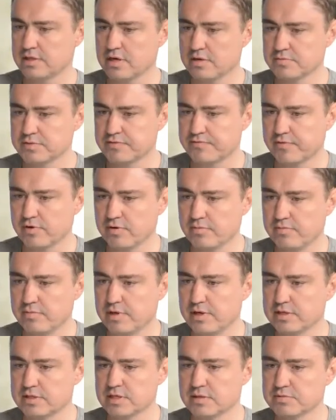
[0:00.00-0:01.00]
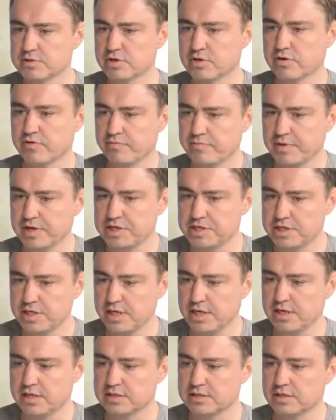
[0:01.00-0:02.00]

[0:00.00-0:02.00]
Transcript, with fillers: comes from some sort of machine.